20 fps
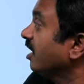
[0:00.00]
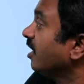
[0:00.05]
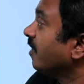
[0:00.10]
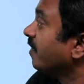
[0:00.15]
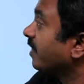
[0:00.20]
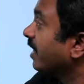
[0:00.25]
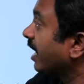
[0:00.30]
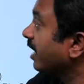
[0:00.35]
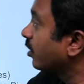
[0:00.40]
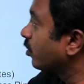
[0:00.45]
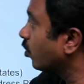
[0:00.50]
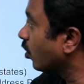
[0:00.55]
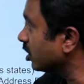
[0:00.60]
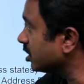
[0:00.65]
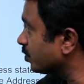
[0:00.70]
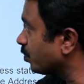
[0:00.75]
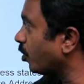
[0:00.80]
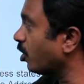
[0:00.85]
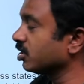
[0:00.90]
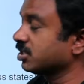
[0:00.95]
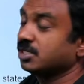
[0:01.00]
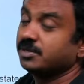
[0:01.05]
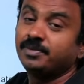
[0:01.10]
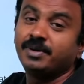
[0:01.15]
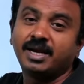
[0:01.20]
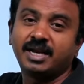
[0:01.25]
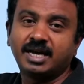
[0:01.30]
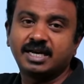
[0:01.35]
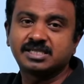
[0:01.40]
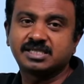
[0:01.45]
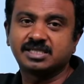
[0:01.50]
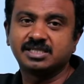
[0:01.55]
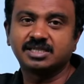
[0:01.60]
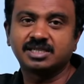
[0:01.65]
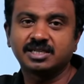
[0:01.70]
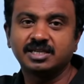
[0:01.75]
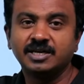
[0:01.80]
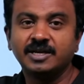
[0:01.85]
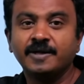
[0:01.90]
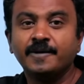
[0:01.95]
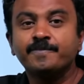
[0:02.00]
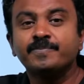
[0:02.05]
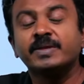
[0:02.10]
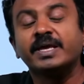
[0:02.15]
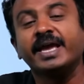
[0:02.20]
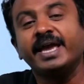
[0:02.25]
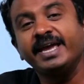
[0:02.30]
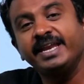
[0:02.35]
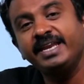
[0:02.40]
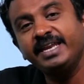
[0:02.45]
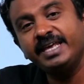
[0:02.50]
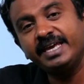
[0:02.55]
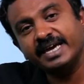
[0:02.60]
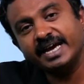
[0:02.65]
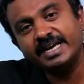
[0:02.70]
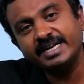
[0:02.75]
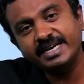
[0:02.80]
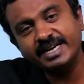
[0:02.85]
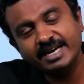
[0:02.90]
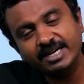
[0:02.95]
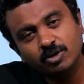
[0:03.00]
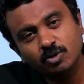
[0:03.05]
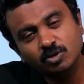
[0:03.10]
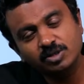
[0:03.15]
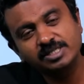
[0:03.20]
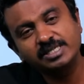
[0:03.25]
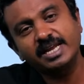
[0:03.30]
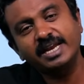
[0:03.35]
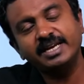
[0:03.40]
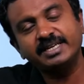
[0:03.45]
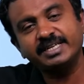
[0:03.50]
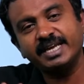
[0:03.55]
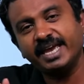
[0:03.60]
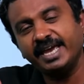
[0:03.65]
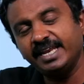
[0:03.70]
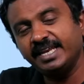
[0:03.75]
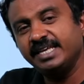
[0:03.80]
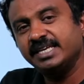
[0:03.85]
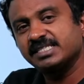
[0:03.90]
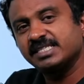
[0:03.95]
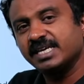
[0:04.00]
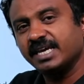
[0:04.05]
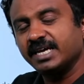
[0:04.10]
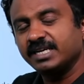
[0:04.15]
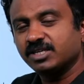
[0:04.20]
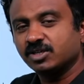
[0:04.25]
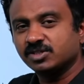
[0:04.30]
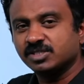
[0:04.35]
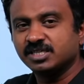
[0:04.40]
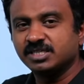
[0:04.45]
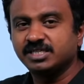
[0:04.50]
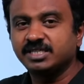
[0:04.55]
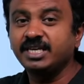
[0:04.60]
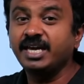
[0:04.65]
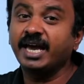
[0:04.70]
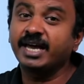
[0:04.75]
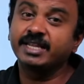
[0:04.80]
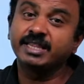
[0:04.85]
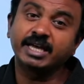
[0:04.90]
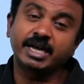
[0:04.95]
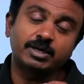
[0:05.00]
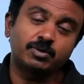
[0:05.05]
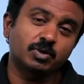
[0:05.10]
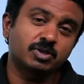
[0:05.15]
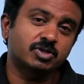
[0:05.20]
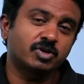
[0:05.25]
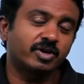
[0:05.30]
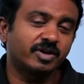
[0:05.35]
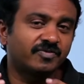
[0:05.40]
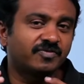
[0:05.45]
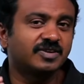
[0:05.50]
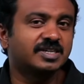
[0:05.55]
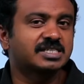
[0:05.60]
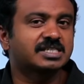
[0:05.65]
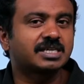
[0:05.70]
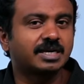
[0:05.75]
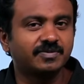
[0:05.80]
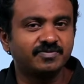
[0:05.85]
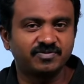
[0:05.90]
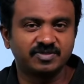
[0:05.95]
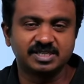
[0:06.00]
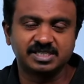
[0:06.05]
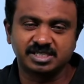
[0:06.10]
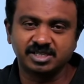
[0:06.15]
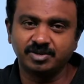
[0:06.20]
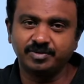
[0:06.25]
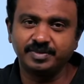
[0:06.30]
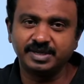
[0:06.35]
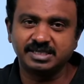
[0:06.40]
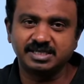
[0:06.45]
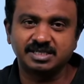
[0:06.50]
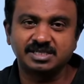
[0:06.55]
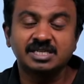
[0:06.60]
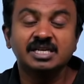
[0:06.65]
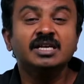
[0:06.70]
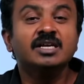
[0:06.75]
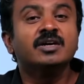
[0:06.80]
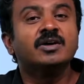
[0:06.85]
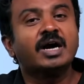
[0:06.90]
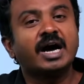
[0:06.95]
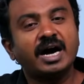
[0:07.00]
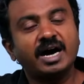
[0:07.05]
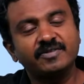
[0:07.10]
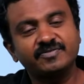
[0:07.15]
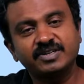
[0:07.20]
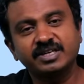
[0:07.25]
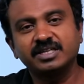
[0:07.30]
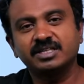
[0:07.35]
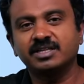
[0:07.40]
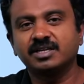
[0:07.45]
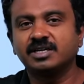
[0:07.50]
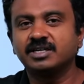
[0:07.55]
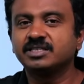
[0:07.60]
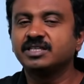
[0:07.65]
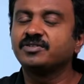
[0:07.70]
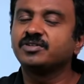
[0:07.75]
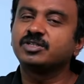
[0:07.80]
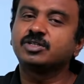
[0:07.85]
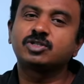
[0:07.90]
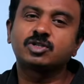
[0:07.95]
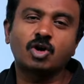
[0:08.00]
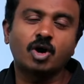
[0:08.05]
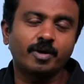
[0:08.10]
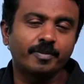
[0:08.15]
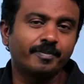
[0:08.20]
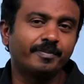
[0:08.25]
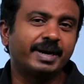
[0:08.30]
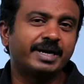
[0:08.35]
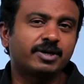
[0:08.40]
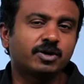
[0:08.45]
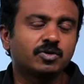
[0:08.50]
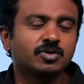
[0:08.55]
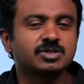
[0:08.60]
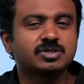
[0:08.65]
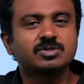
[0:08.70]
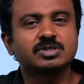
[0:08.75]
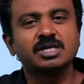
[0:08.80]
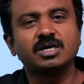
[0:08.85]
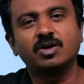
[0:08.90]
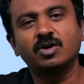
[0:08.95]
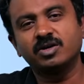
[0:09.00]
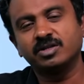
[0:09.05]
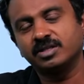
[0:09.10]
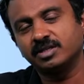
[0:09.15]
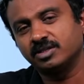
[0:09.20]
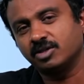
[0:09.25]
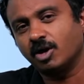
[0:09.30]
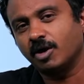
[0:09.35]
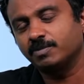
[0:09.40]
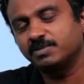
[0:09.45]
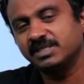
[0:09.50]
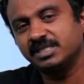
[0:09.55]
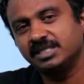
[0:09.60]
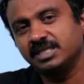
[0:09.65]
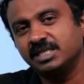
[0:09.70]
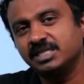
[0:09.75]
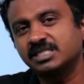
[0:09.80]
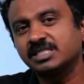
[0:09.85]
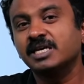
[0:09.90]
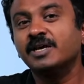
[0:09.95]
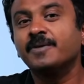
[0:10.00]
That was possible last year. Any candidate could select any state or city, and that was on a first come first serve basis. After the top metros or the top cities,